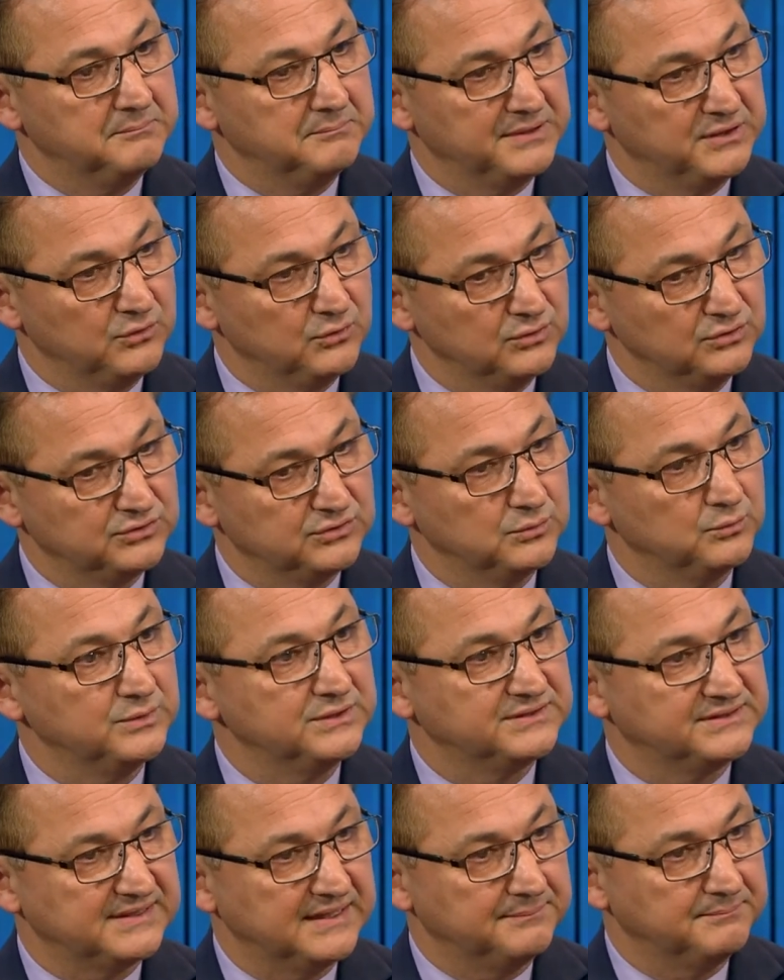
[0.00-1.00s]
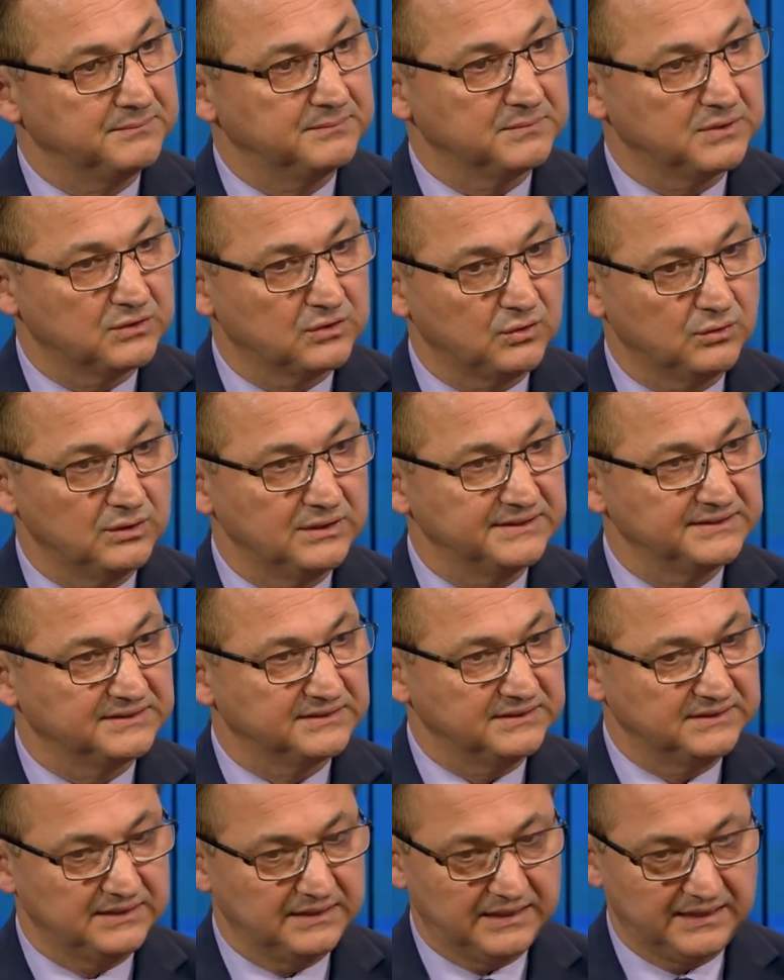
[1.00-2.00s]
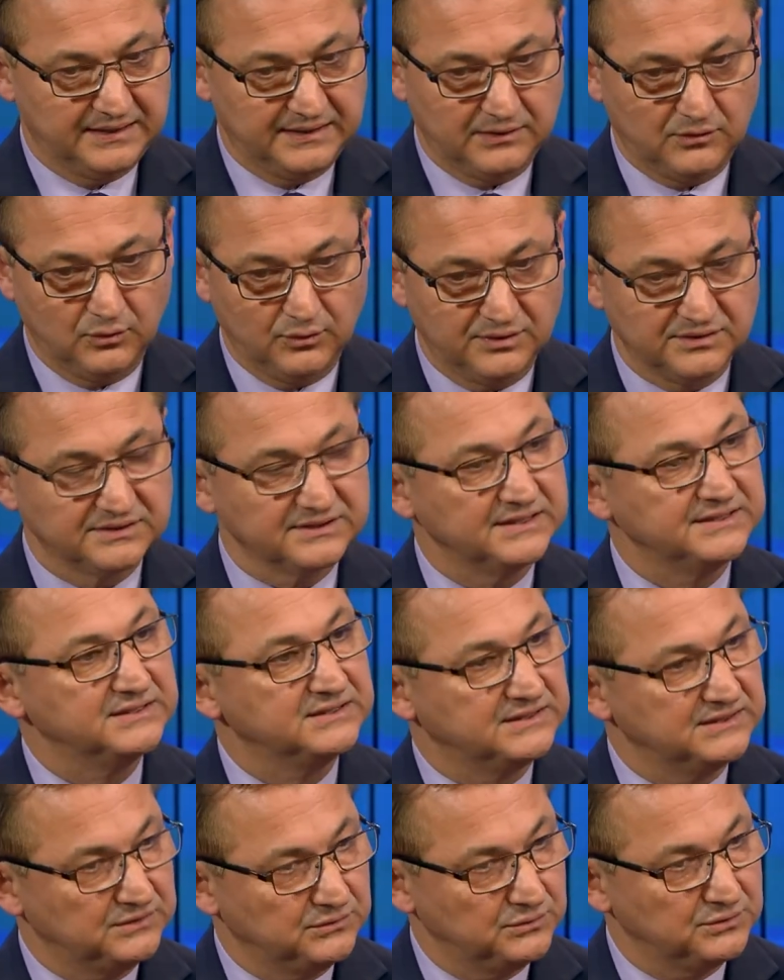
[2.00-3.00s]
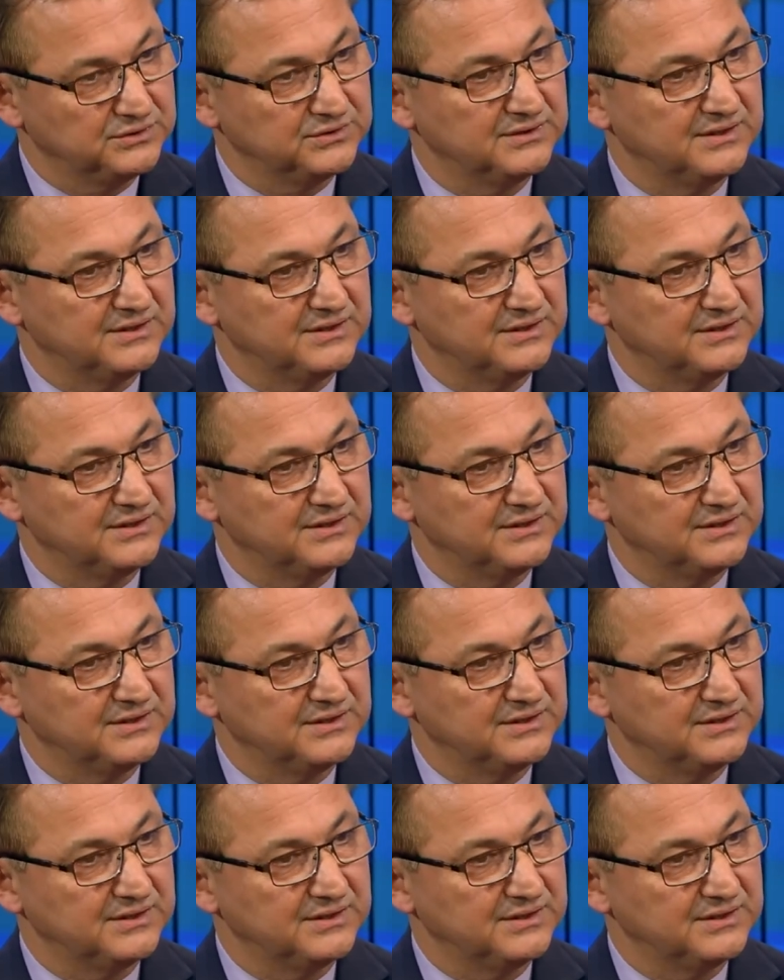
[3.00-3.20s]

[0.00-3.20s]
but also with some colleagues and other institutions